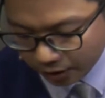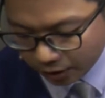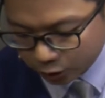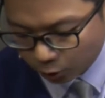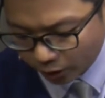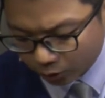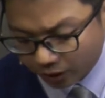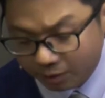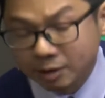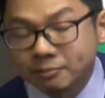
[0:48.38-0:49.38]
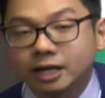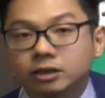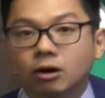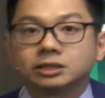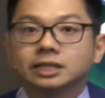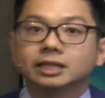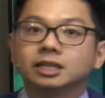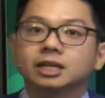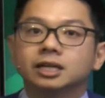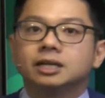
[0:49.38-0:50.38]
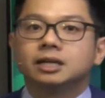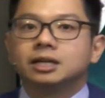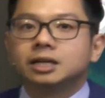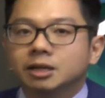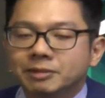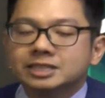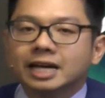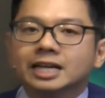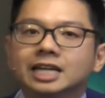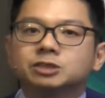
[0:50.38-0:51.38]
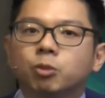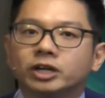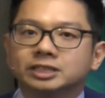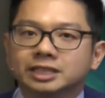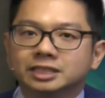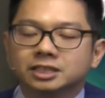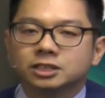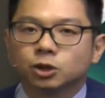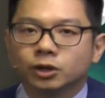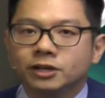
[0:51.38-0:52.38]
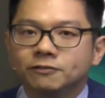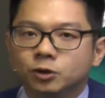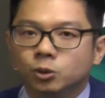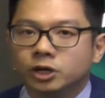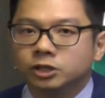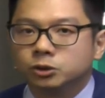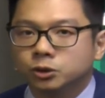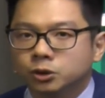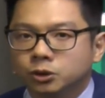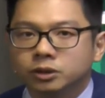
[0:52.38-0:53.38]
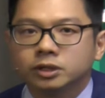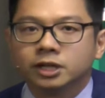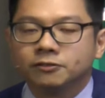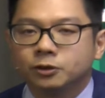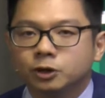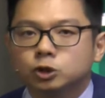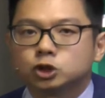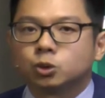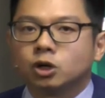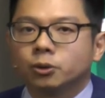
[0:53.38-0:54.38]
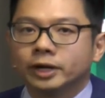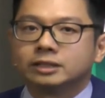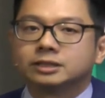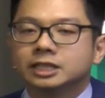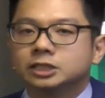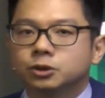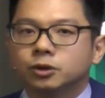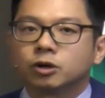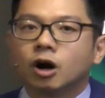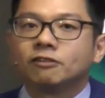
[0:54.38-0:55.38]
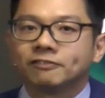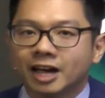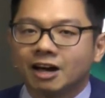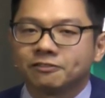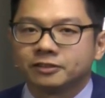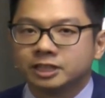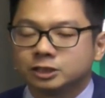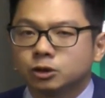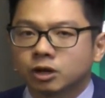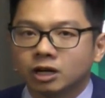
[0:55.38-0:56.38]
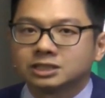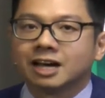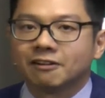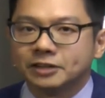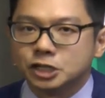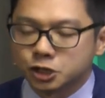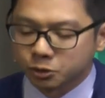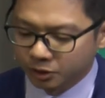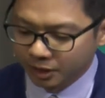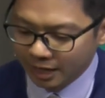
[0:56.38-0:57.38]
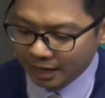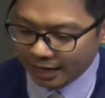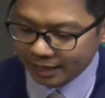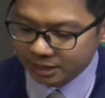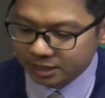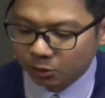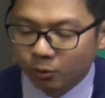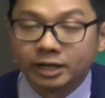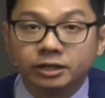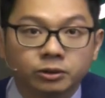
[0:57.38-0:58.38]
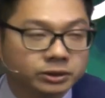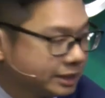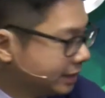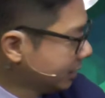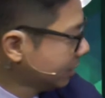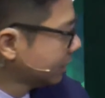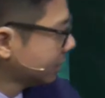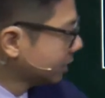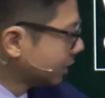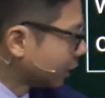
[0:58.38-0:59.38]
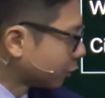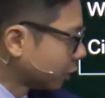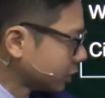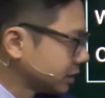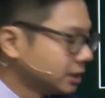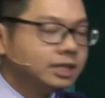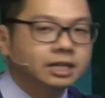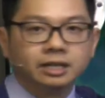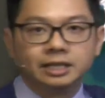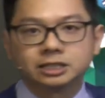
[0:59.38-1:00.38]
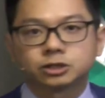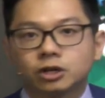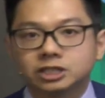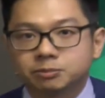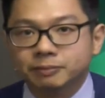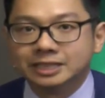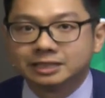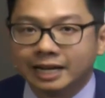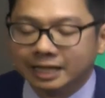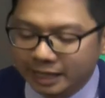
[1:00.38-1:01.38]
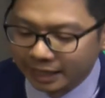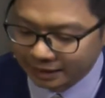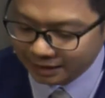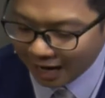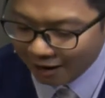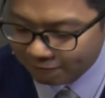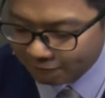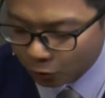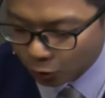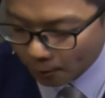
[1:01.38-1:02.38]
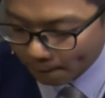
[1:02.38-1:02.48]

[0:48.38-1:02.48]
So what do I mean by toxic? It means that it is poisonous. So if you were to swallow it, it's going to cause health issue. And the third one, you see a cross. This cross means that it is harmful.